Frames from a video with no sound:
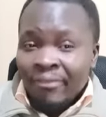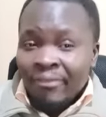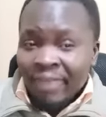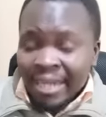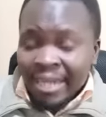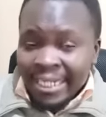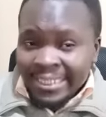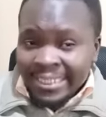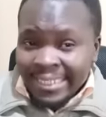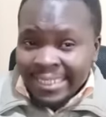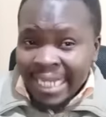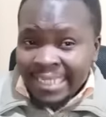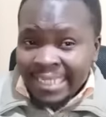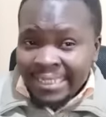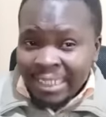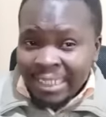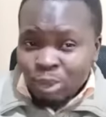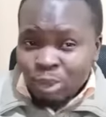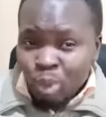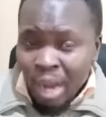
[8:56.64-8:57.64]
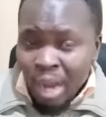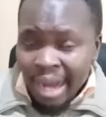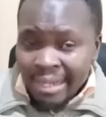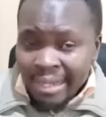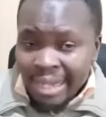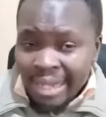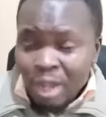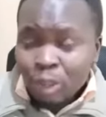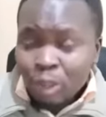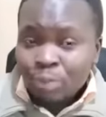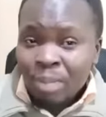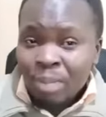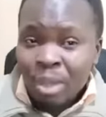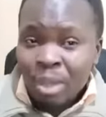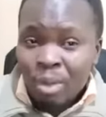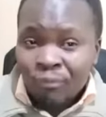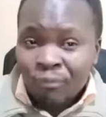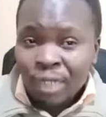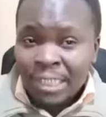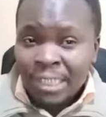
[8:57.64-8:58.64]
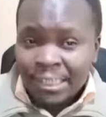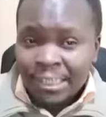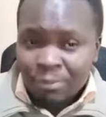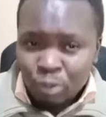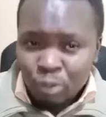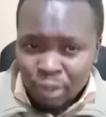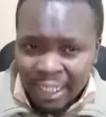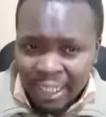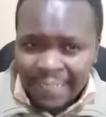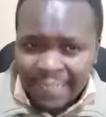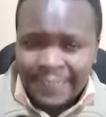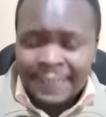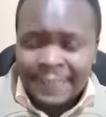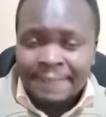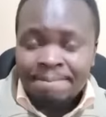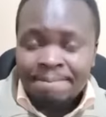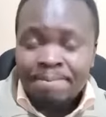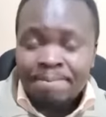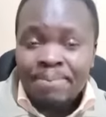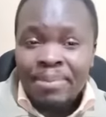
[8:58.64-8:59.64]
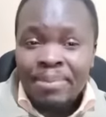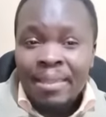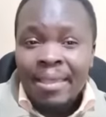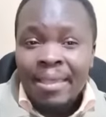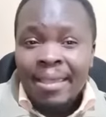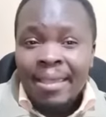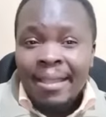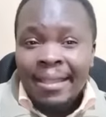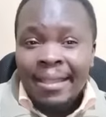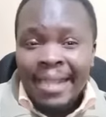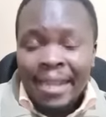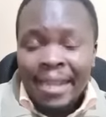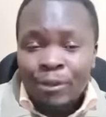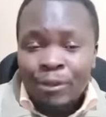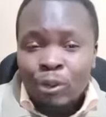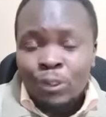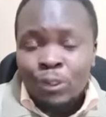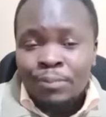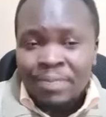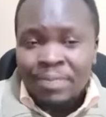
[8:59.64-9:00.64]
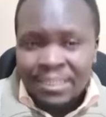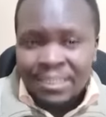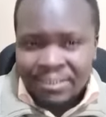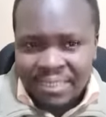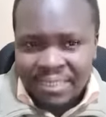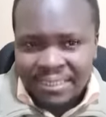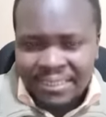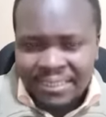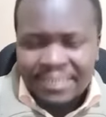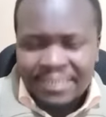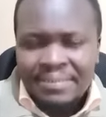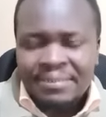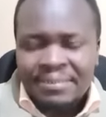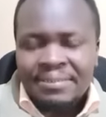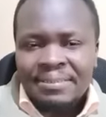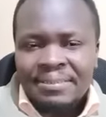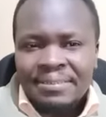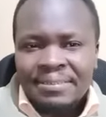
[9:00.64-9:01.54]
the results that were announced by Wafula Chebukati cannot be trusted